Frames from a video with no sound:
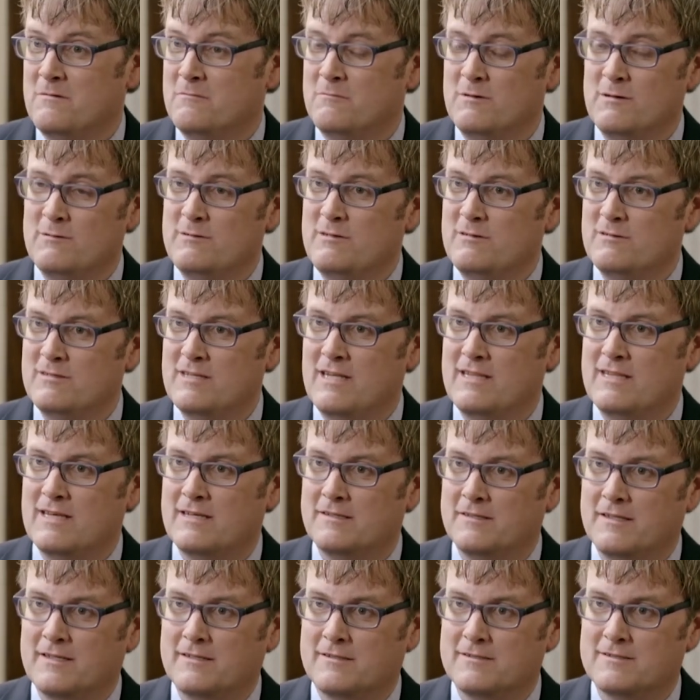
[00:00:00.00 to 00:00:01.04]
What would you say
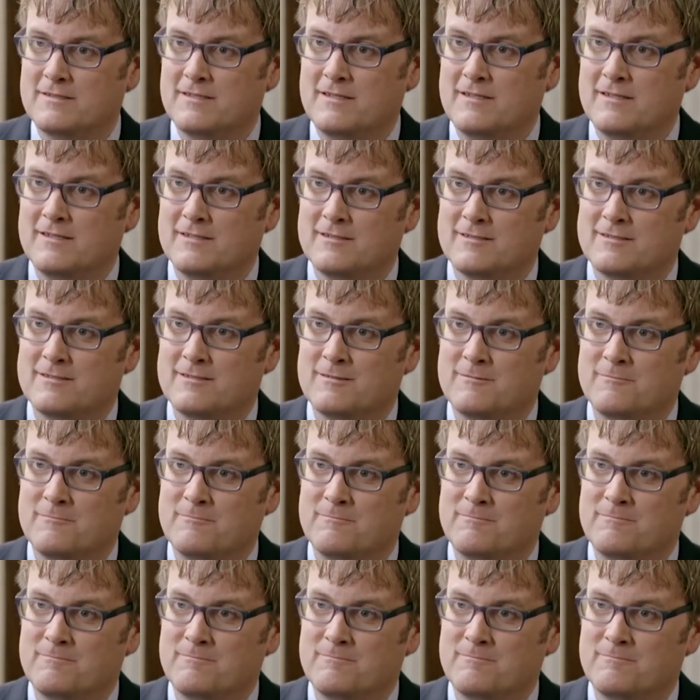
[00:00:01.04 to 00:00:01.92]
that legacy is?